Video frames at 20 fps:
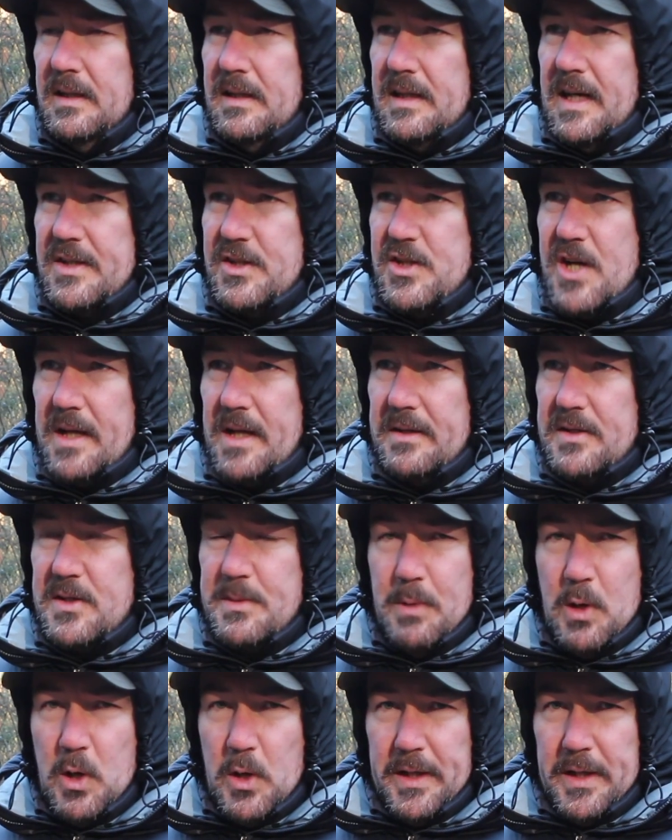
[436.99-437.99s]
I checked this
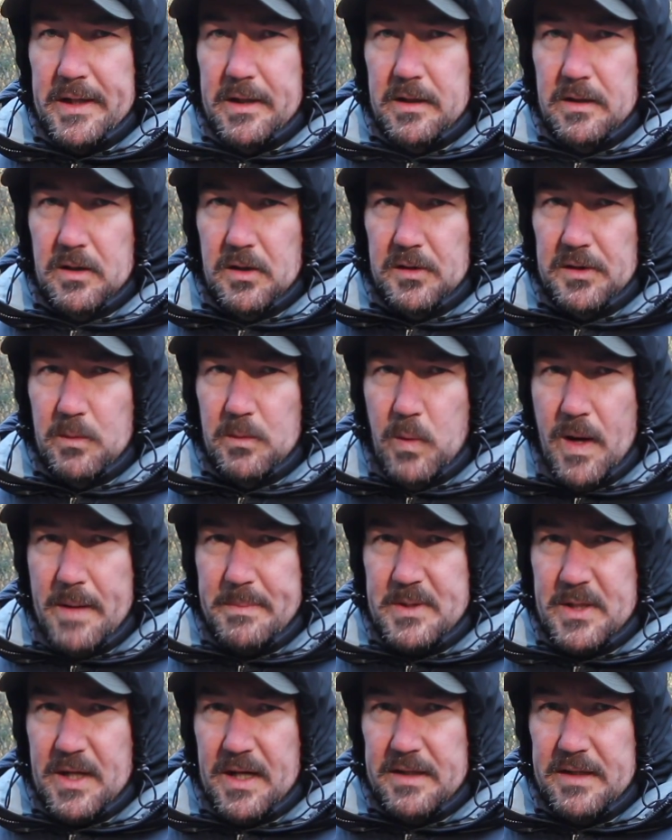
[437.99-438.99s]
morning on the
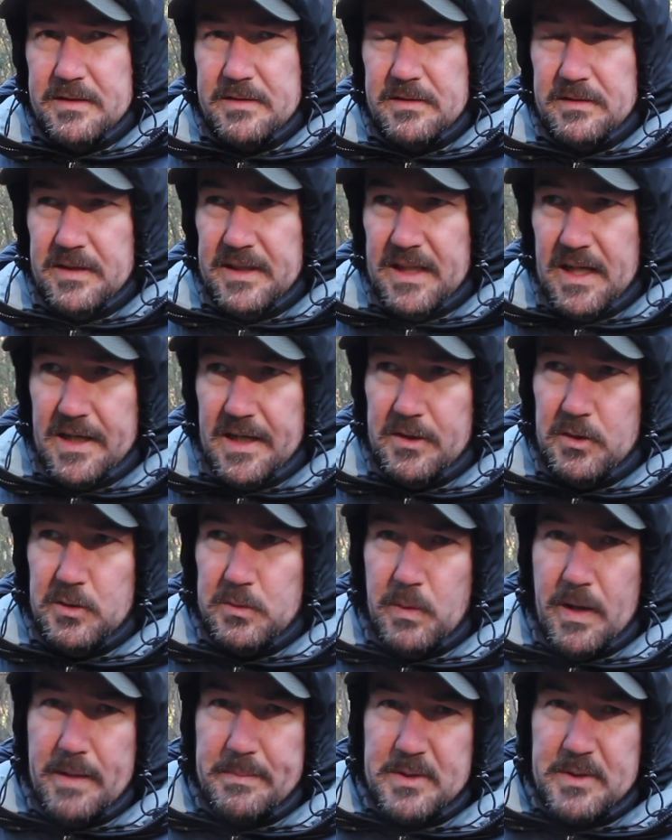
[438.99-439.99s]
website, the iHood
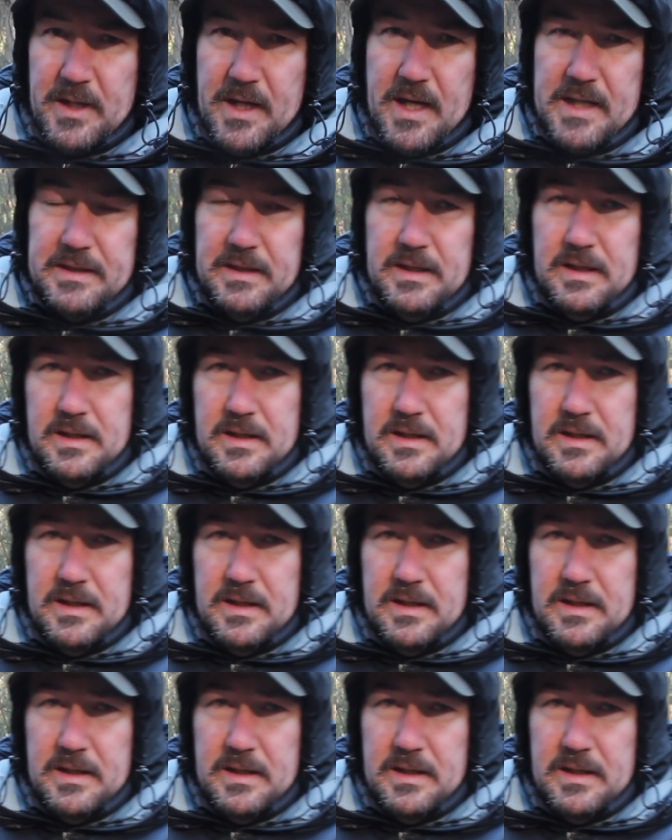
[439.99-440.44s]
website,